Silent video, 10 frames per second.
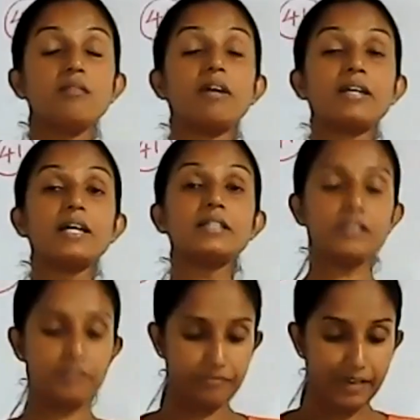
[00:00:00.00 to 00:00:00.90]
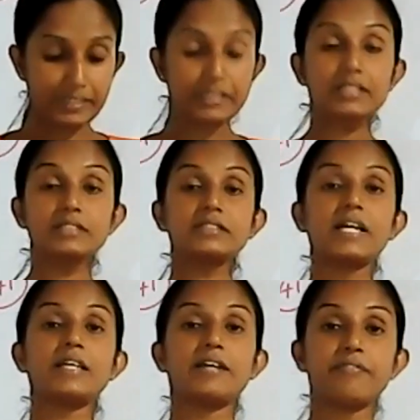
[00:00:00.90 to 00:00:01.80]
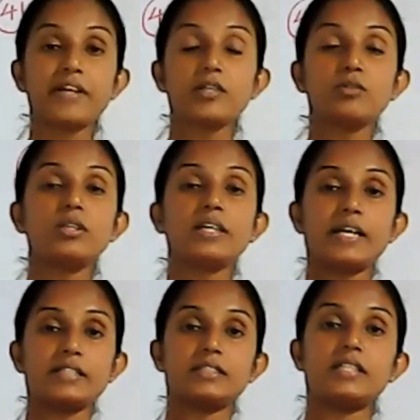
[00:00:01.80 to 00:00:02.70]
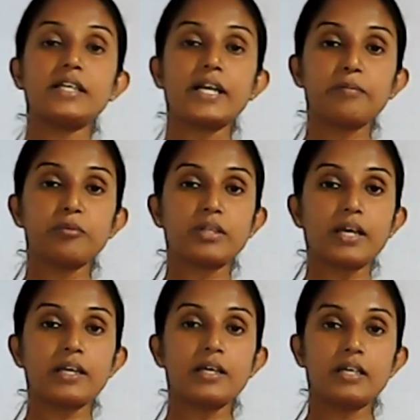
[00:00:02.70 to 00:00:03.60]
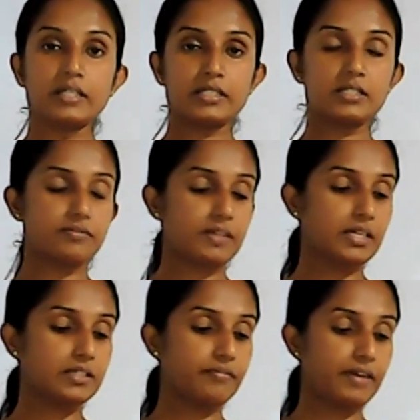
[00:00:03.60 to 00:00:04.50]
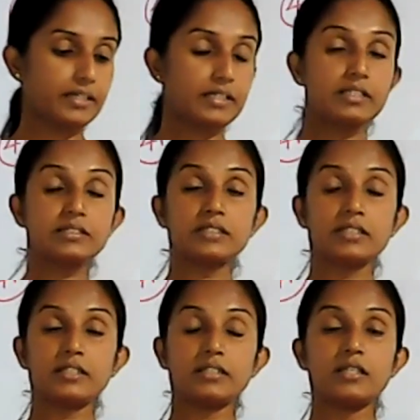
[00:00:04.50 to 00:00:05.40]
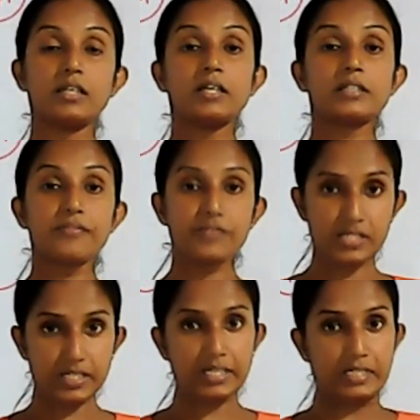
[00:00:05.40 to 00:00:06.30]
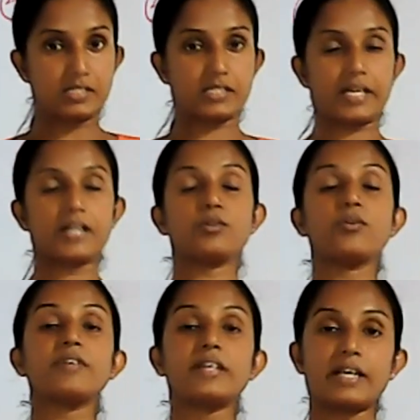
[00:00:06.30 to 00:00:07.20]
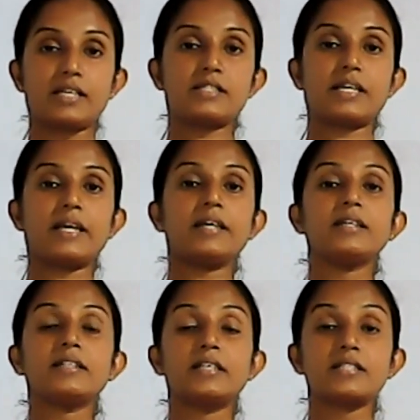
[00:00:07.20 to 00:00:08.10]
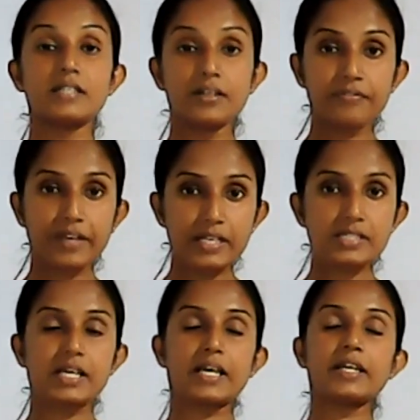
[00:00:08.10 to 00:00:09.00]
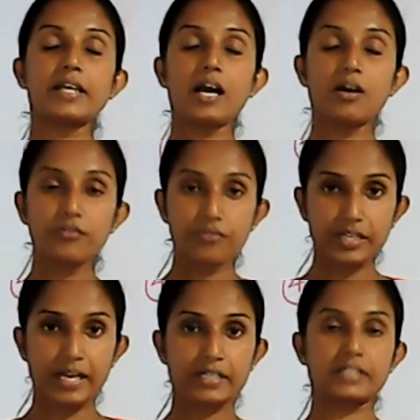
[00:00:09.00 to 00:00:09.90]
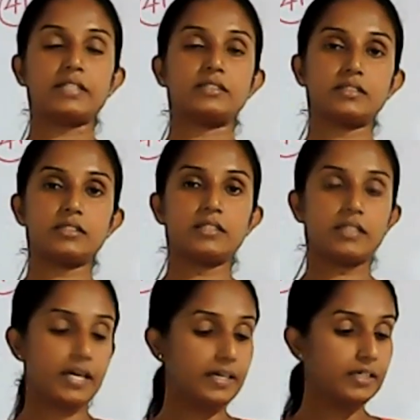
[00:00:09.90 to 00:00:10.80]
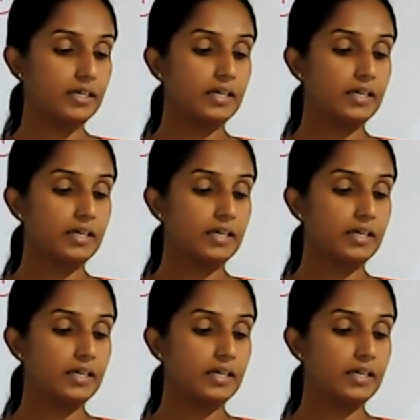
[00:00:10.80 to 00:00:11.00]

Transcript: What are the factors that affect to the reaction rate, Pute? Yes, what are the factors? The physical state, or we can say the surface area of reactants, right?